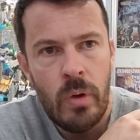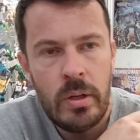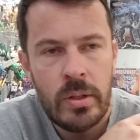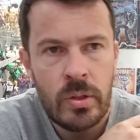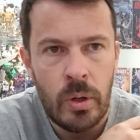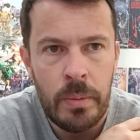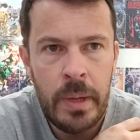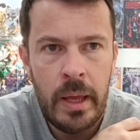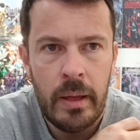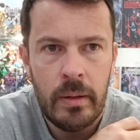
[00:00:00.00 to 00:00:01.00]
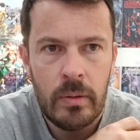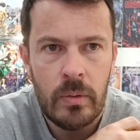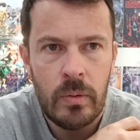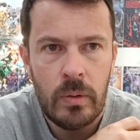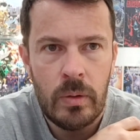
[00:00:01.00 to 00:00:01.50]
Rotor Storm here,
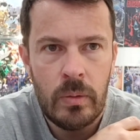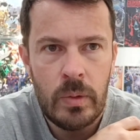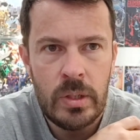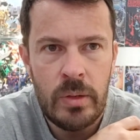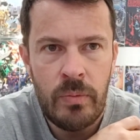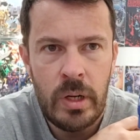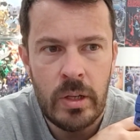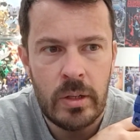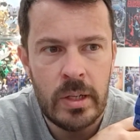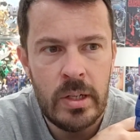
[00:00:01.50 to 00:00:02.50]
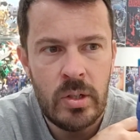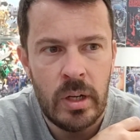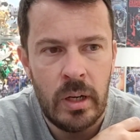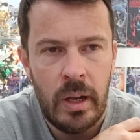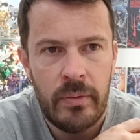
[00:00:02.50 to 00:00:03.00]
which is in really good
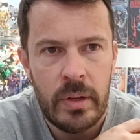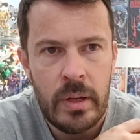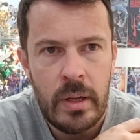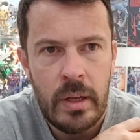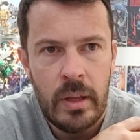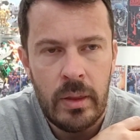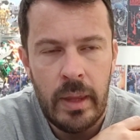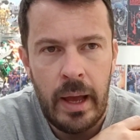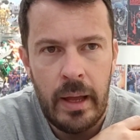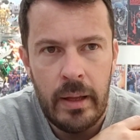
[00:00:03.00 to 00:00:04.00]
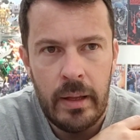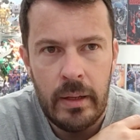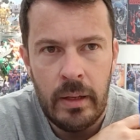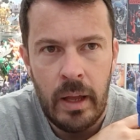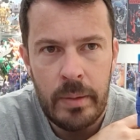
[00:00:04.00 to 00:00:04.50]
condition. I love that
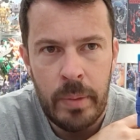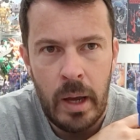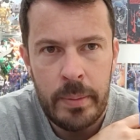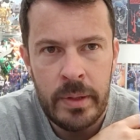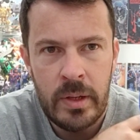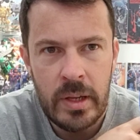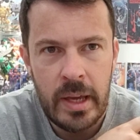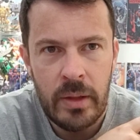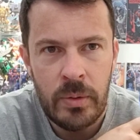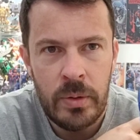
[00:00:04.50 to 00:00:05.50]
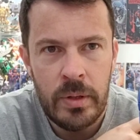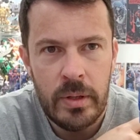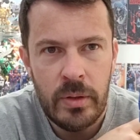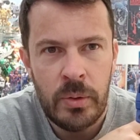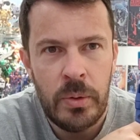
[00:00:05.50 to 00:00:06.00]
light piping that you get
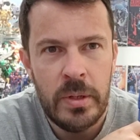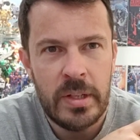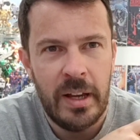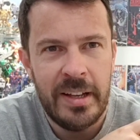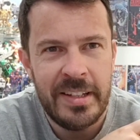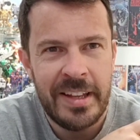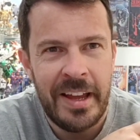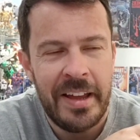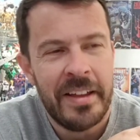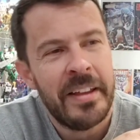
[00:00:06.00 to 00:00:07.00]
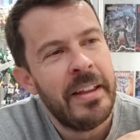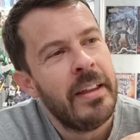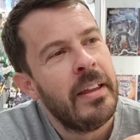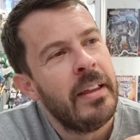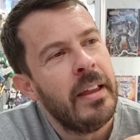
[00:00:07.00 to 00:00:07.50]
through his eyes there.
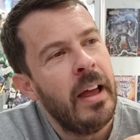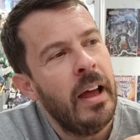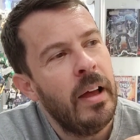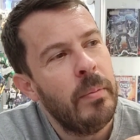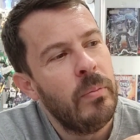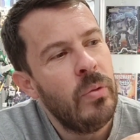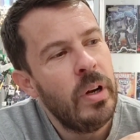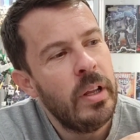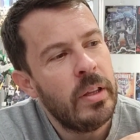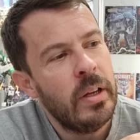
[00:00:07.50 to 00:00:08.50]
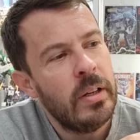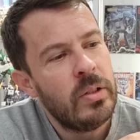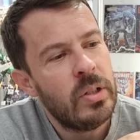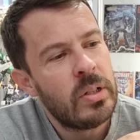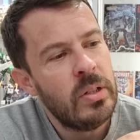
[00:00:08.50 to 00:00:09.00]
Really
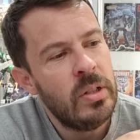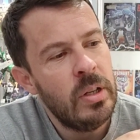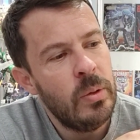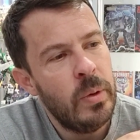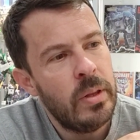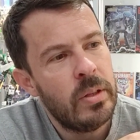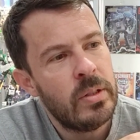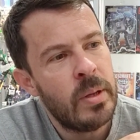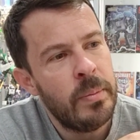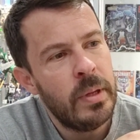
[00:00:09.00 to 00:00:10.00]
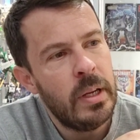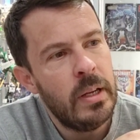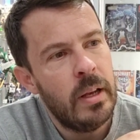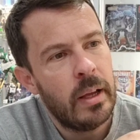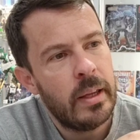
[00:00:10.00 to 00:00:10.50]
good. Just could do with some of
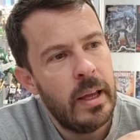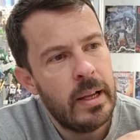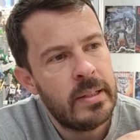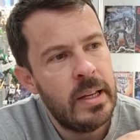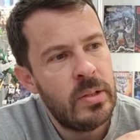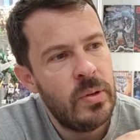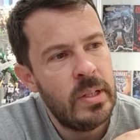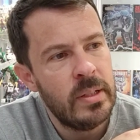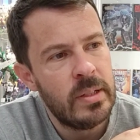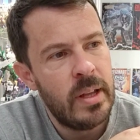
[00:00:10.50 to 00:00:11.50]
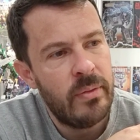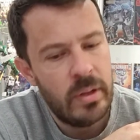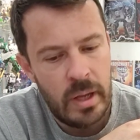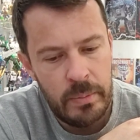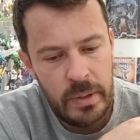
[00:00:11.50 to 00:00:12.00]
the like accessories and stuff
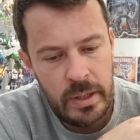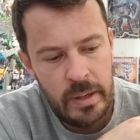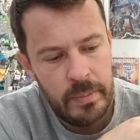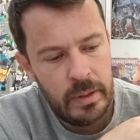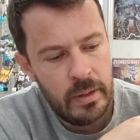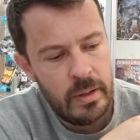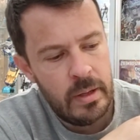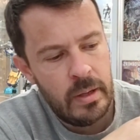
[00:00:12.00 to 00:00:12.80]
that come with him,